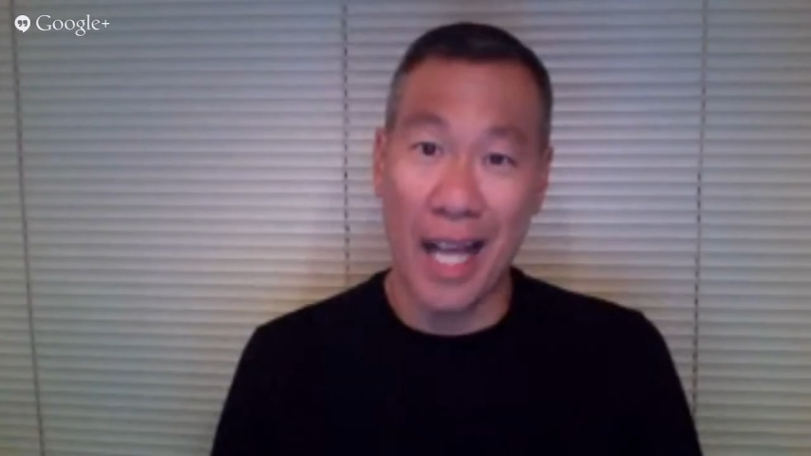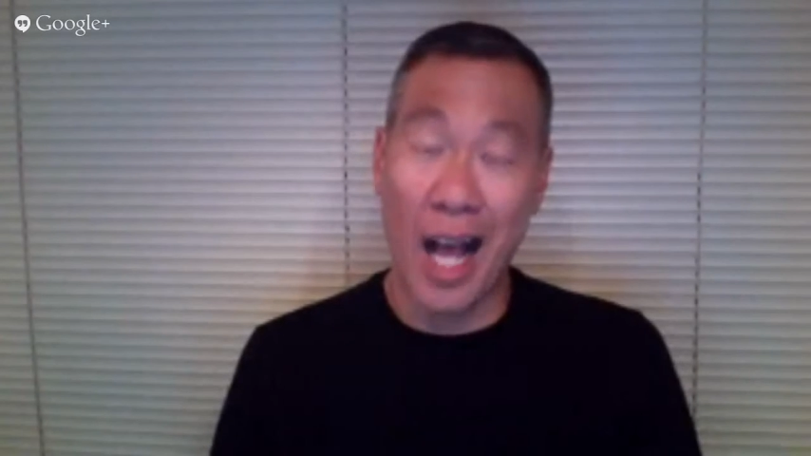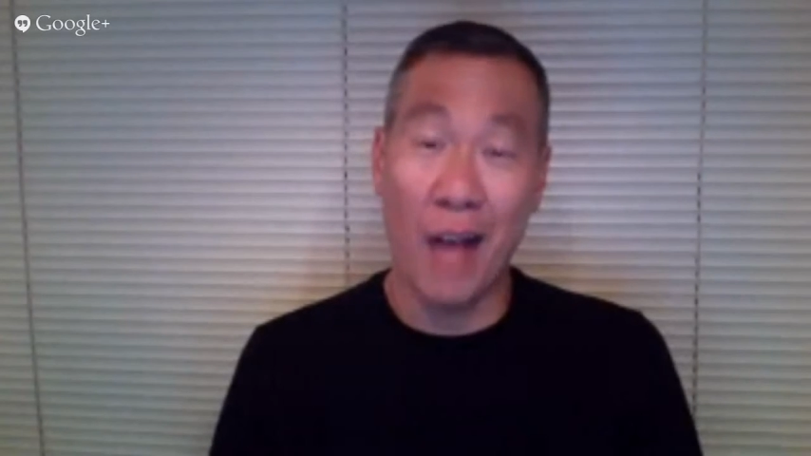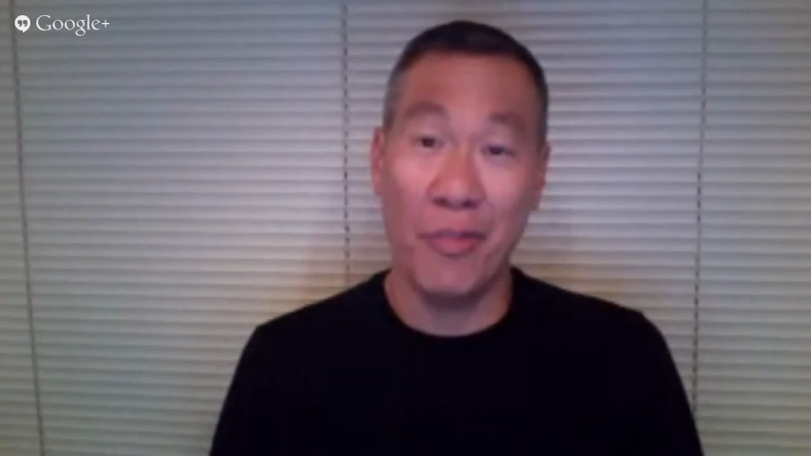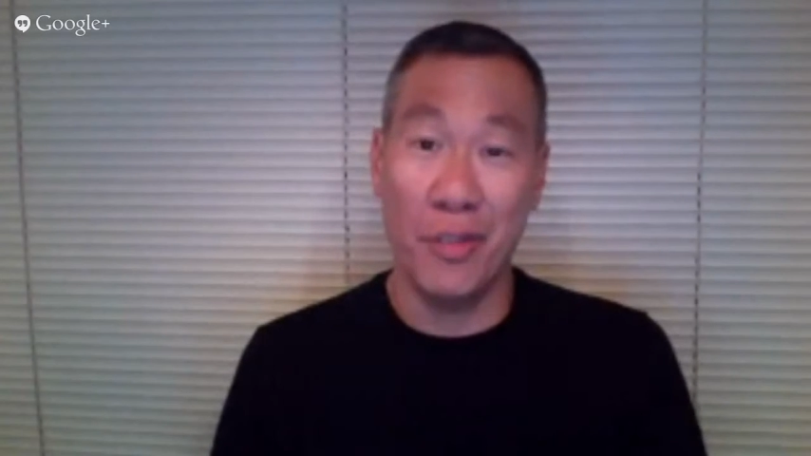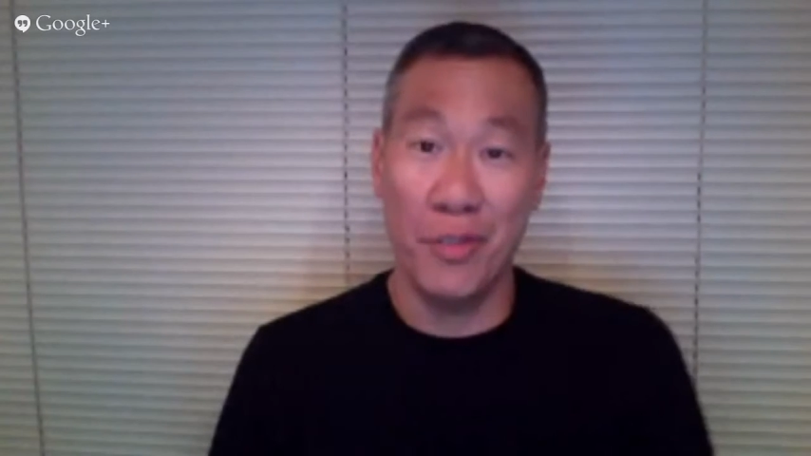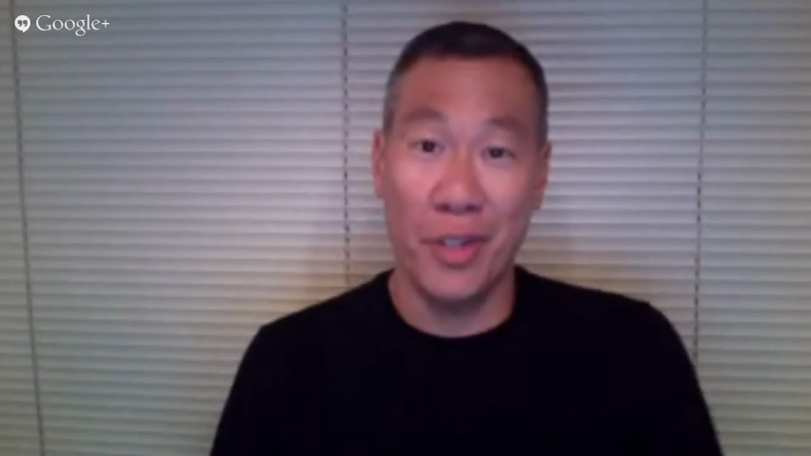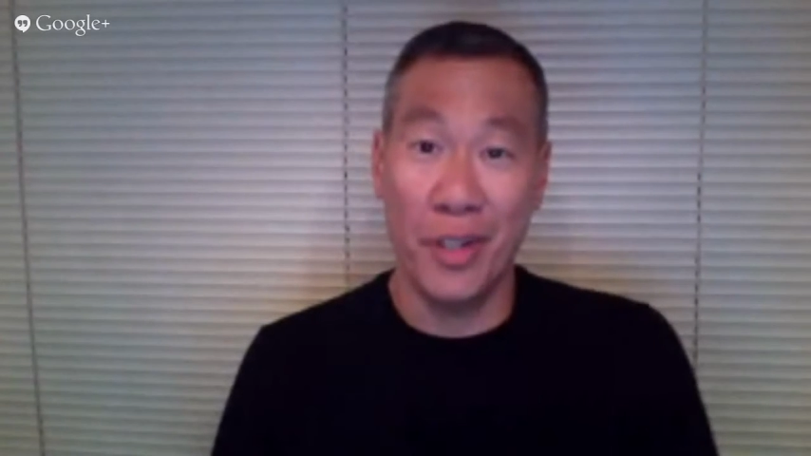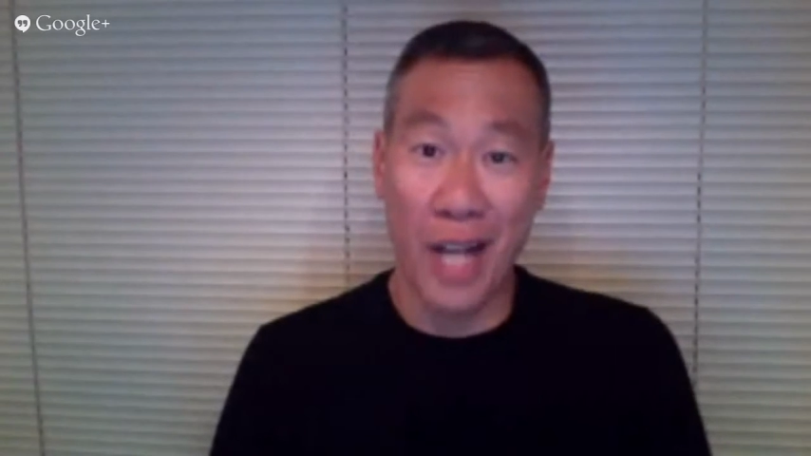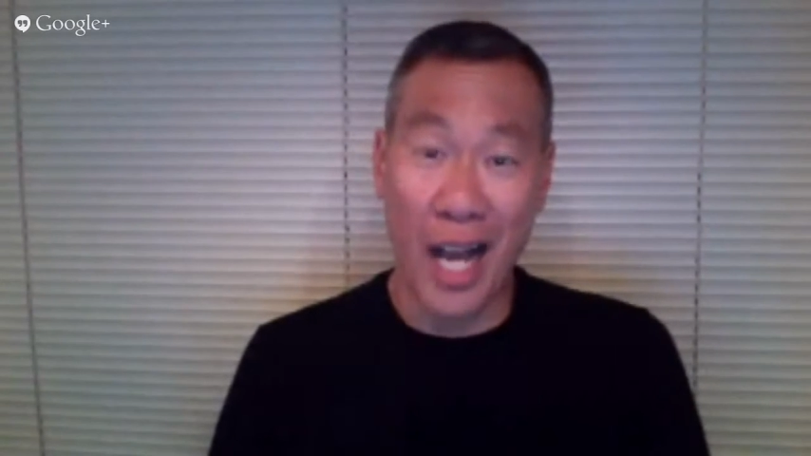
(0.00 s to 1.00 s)
off of
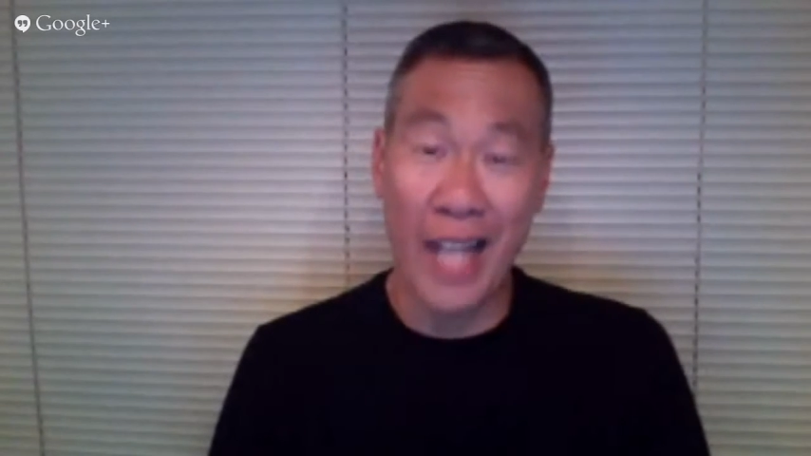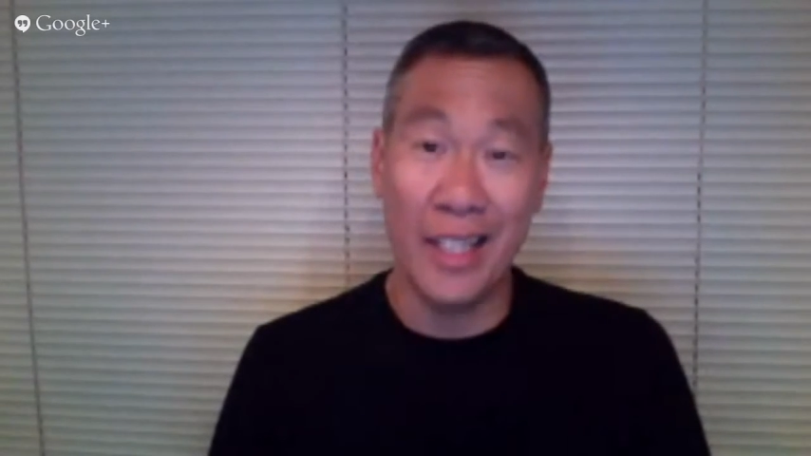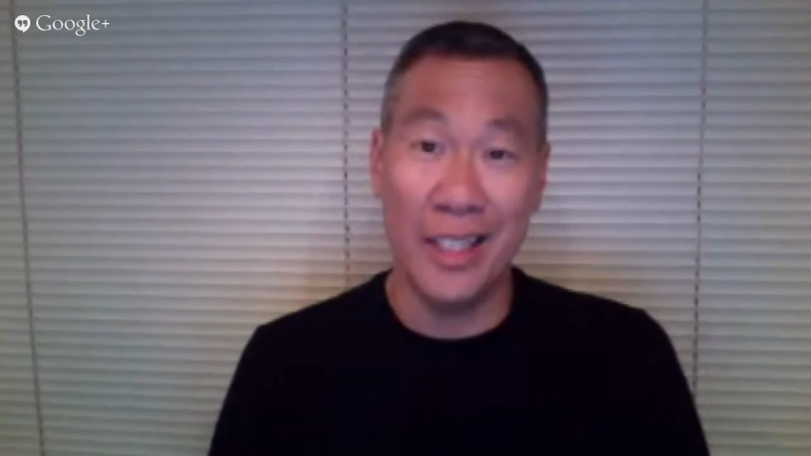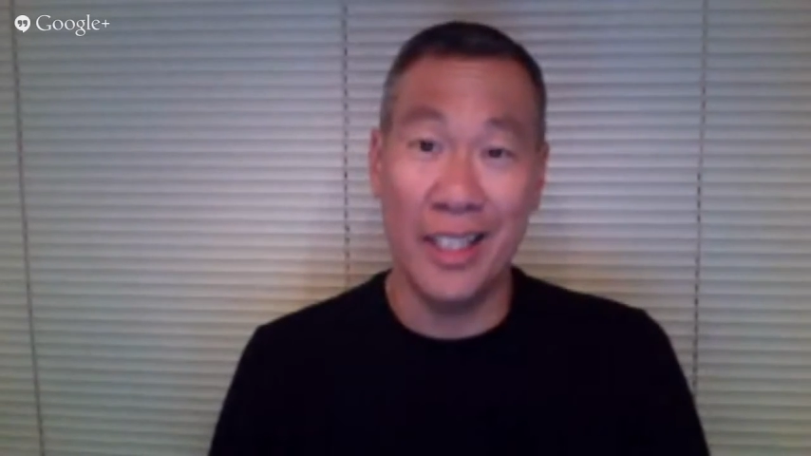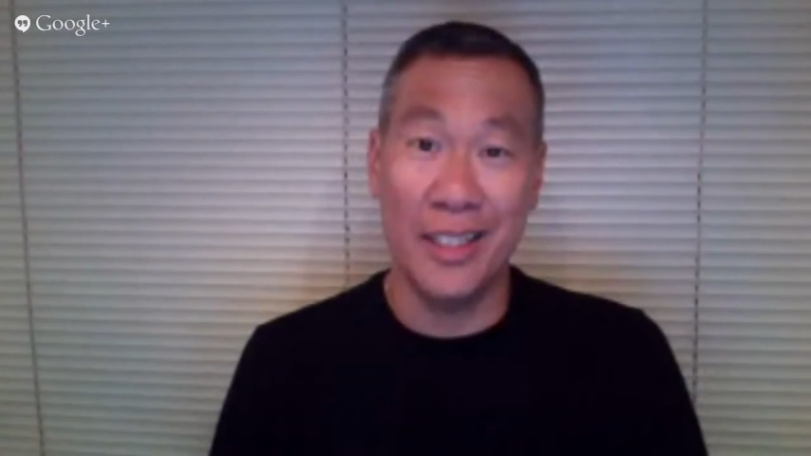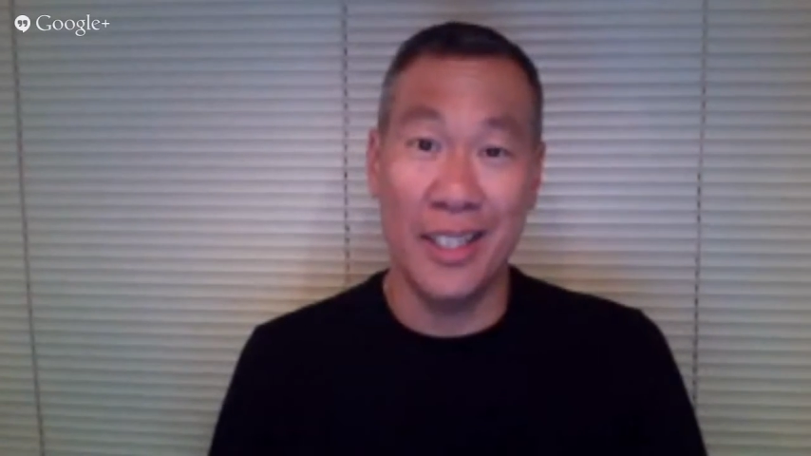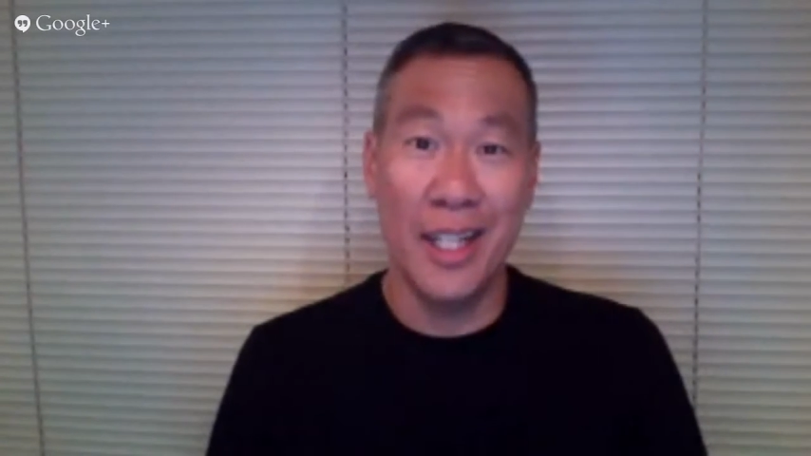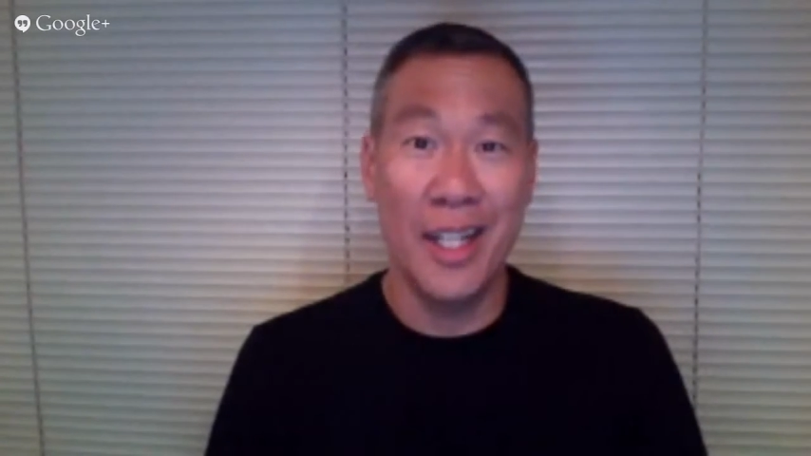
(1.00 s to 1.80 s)
their eyelids,